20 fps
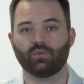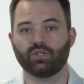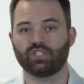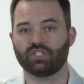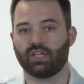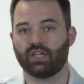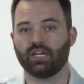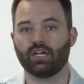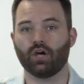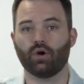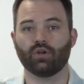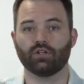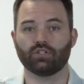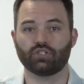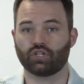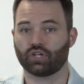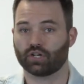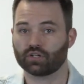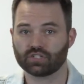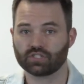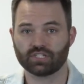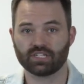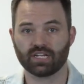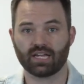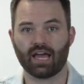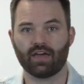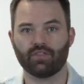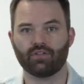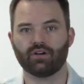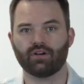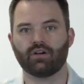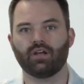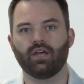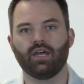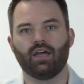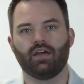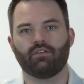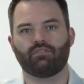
which they go to church together.